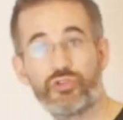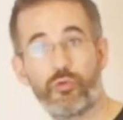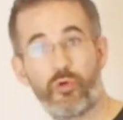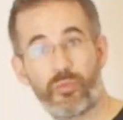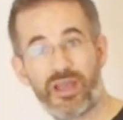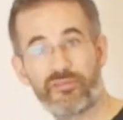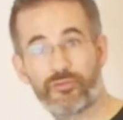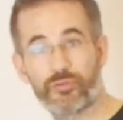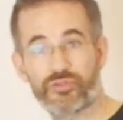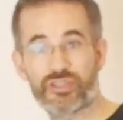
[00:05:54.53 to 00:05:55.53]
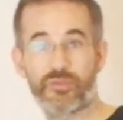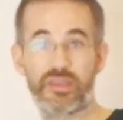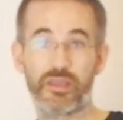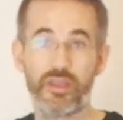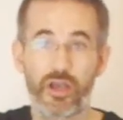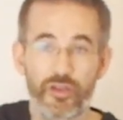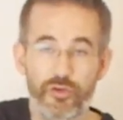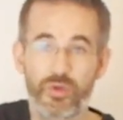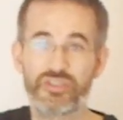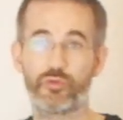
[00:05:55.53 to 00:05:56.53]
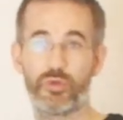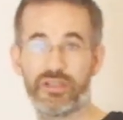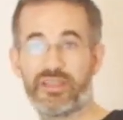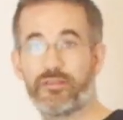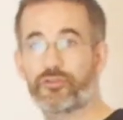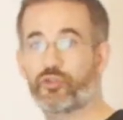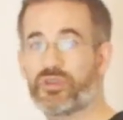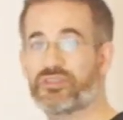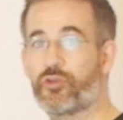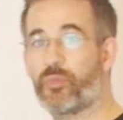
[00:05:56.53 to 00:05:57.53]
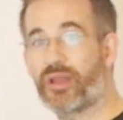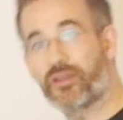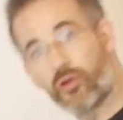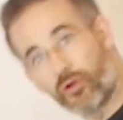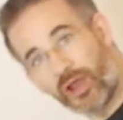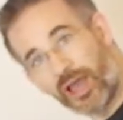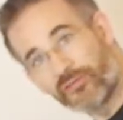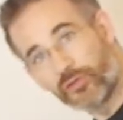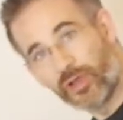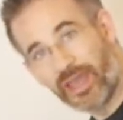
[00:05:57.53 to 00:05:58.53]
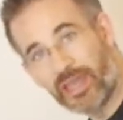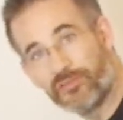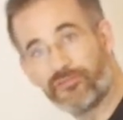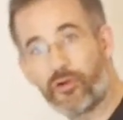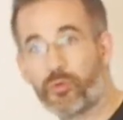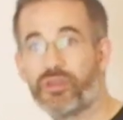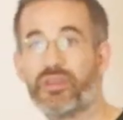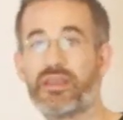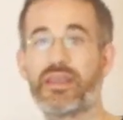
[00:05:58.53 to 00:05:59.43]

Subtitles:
your mobile phone or something, otherwise you will either twist your back or have your head forward,